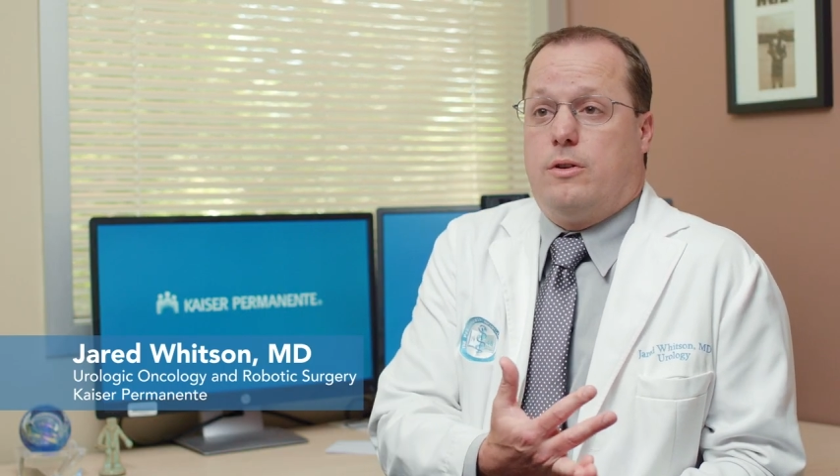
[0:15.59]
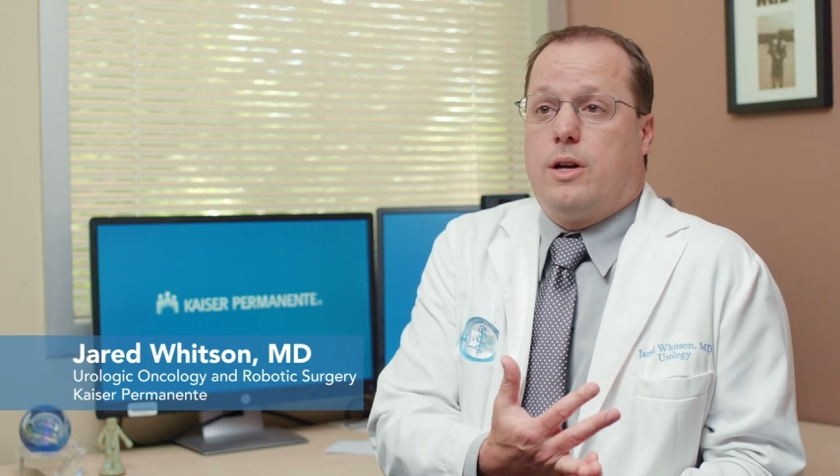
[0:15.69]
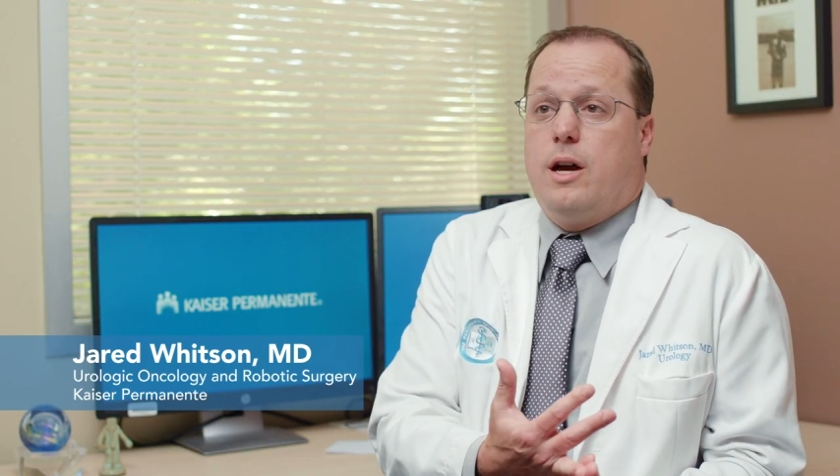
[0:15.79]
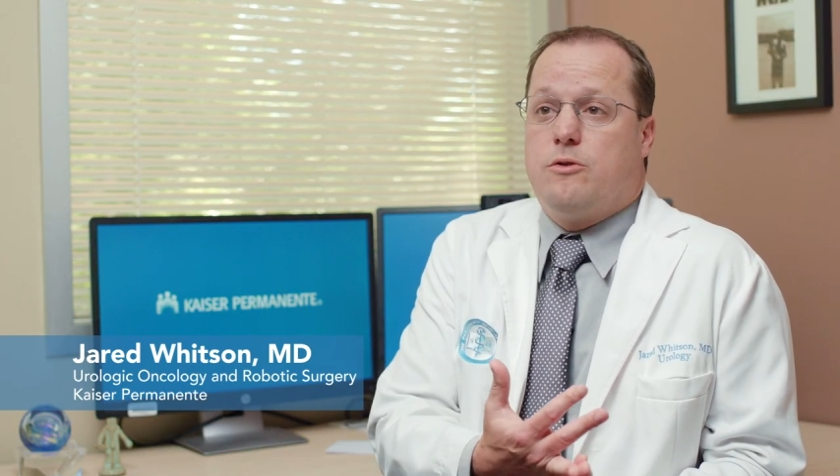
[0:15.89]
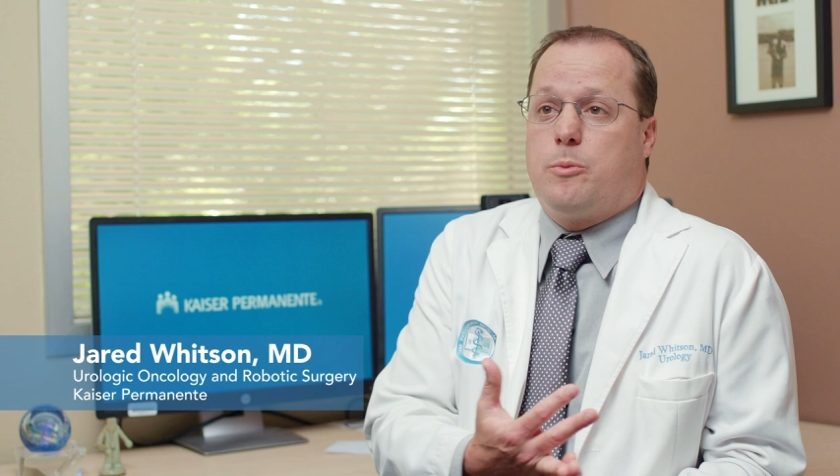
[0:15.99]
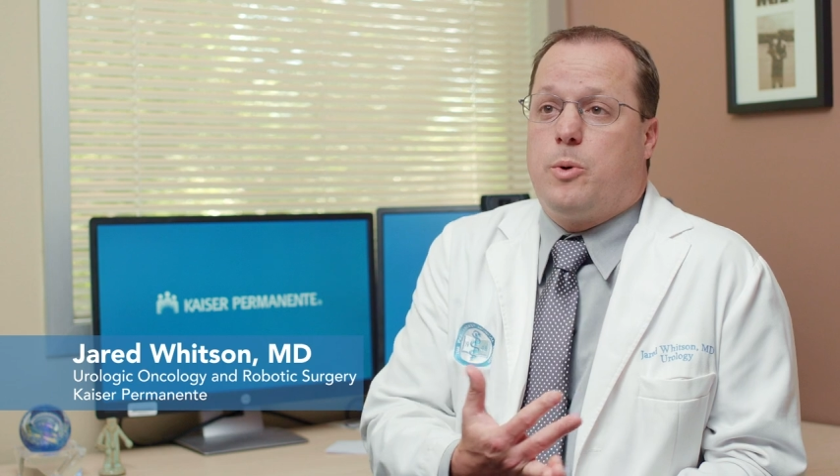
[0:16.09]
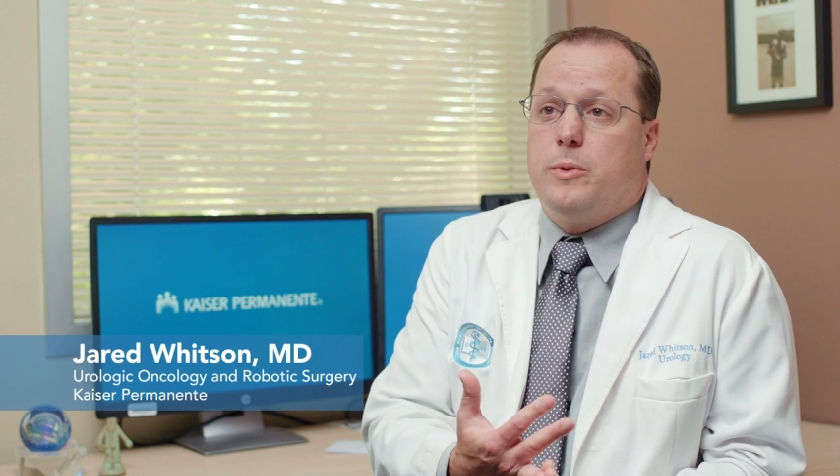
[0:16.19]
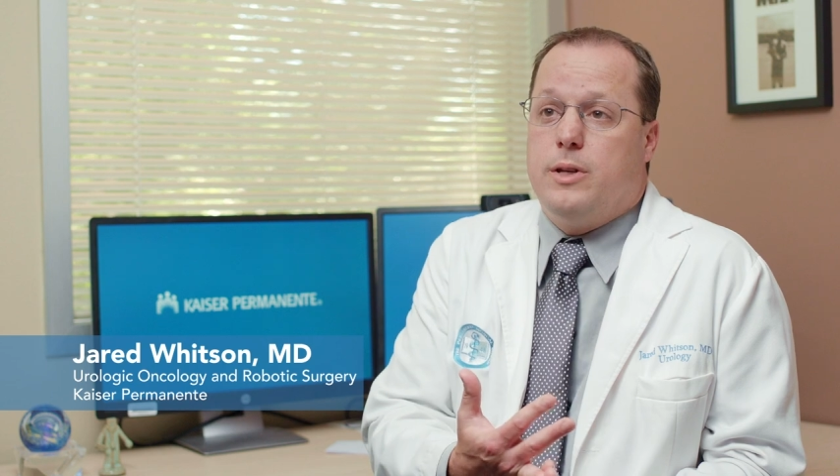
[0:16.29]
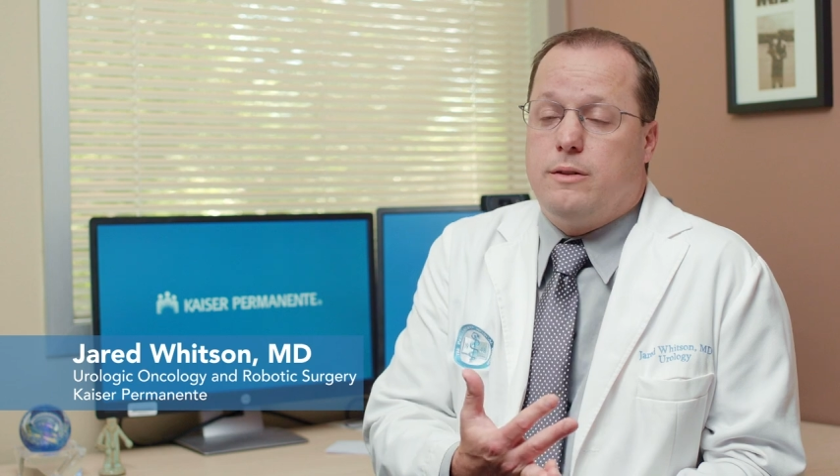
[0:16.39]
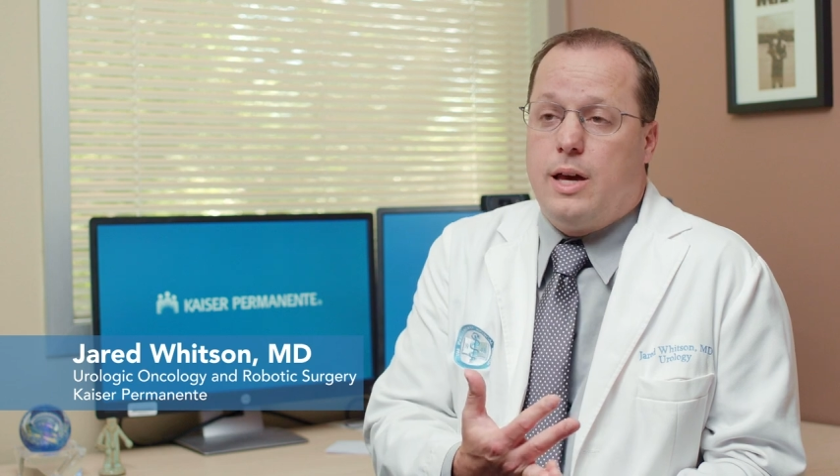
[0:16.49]
that Kaiser
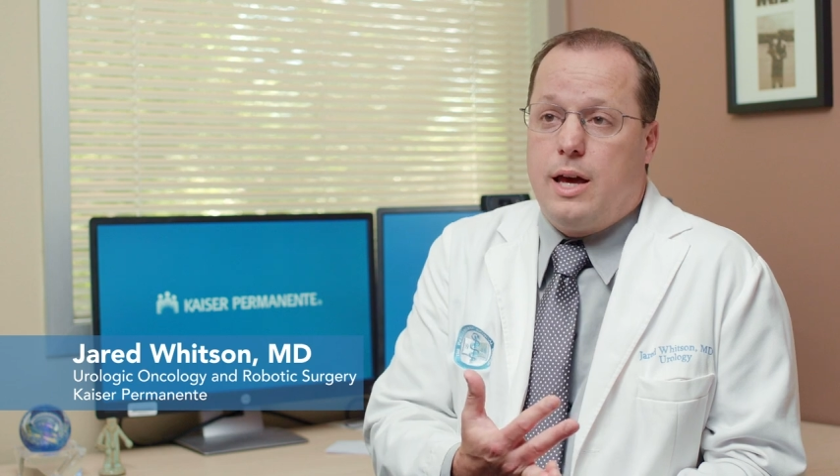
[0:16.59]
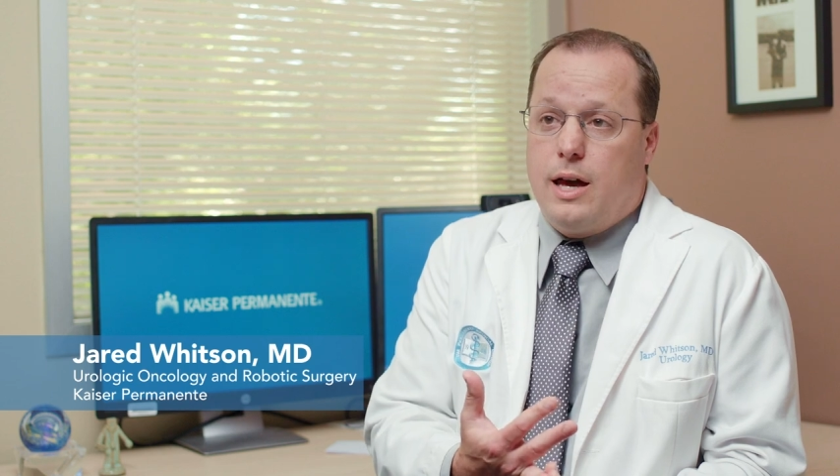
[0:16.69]
Permanente